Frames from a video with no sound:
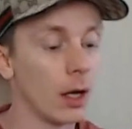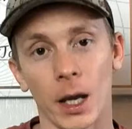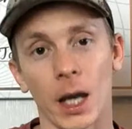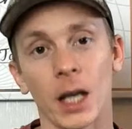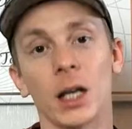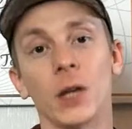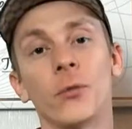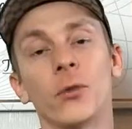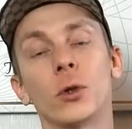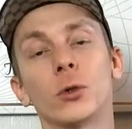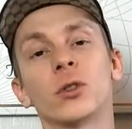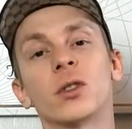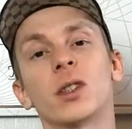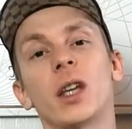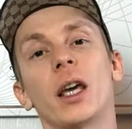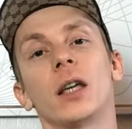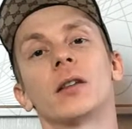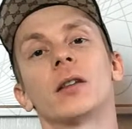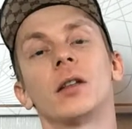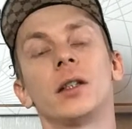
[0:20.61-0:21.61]
And if you
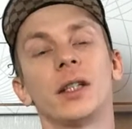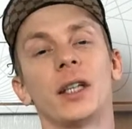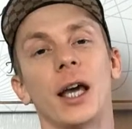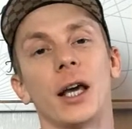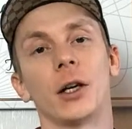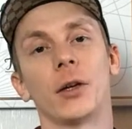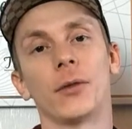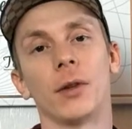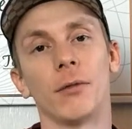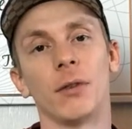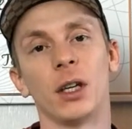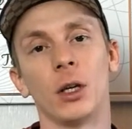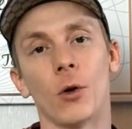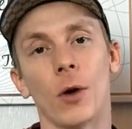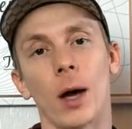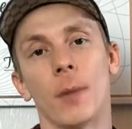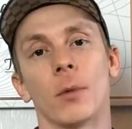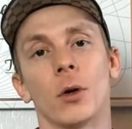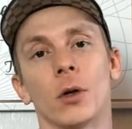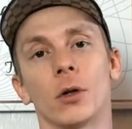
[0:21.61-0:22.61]
stay till the end of the video,
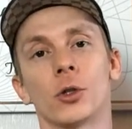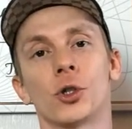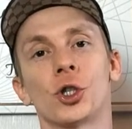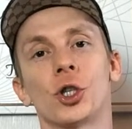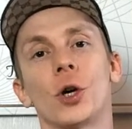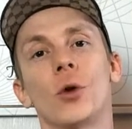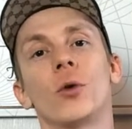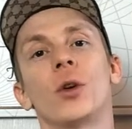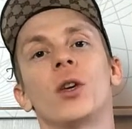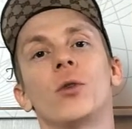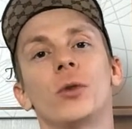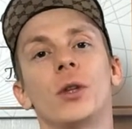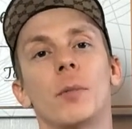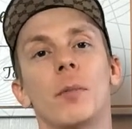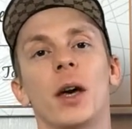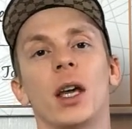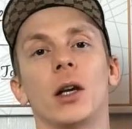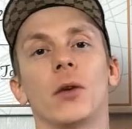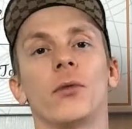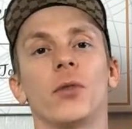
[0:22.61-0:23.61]
I'm gonna show you the
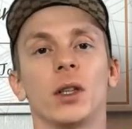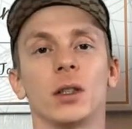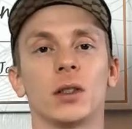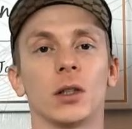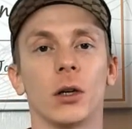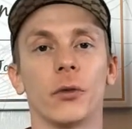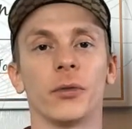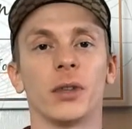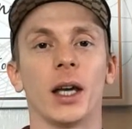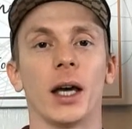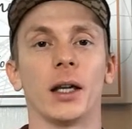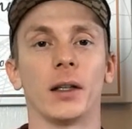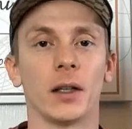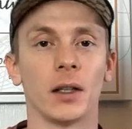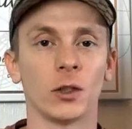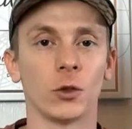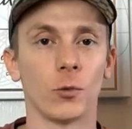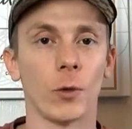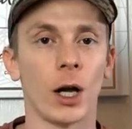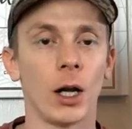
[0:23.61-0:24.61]
benefits of that
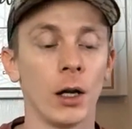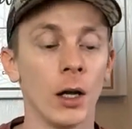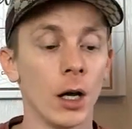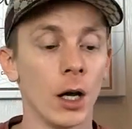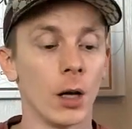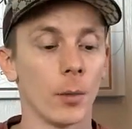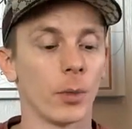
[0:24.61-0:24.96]
as well.